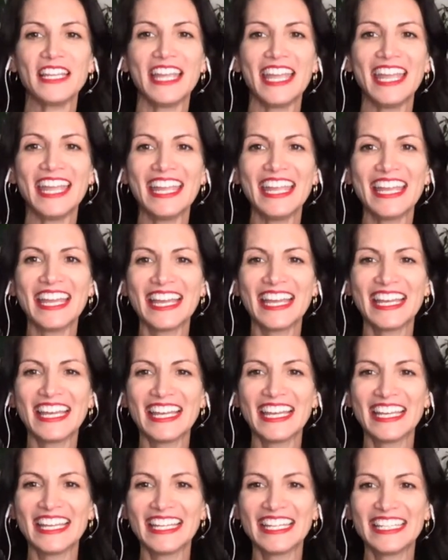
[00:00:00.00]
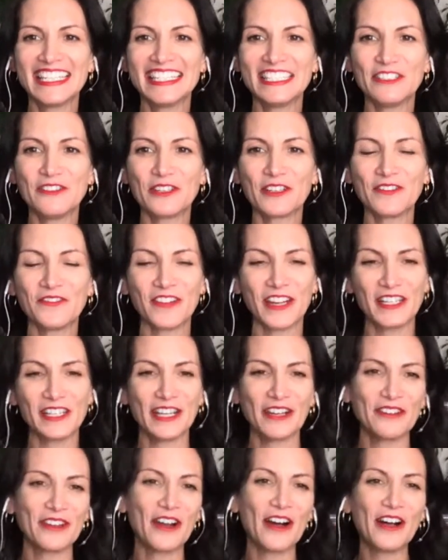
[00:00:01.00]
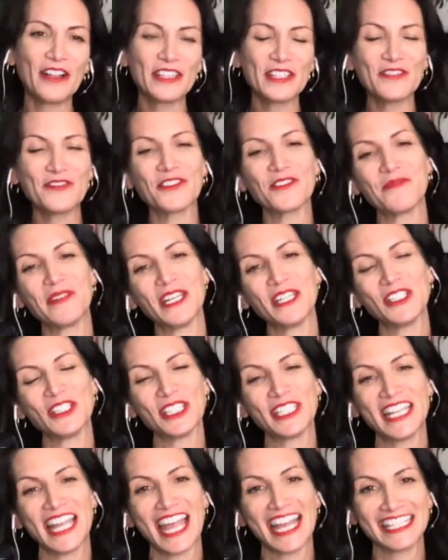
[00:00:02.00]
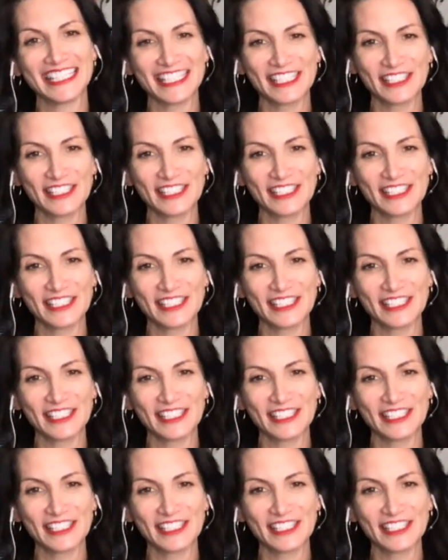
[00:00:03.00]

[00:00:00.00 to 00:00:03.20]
and you can find out all the information at